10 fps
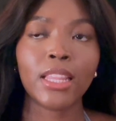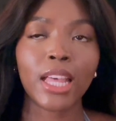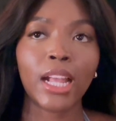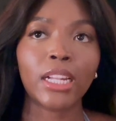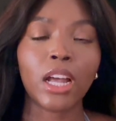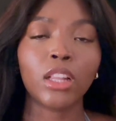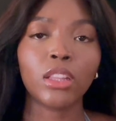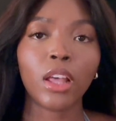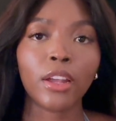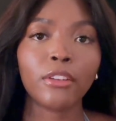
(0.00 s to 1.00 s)
that a
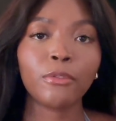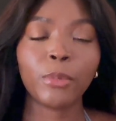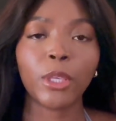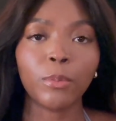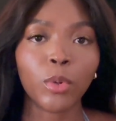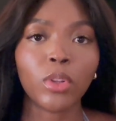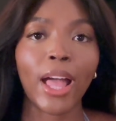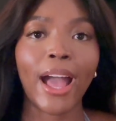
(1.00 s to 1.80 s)
lot of people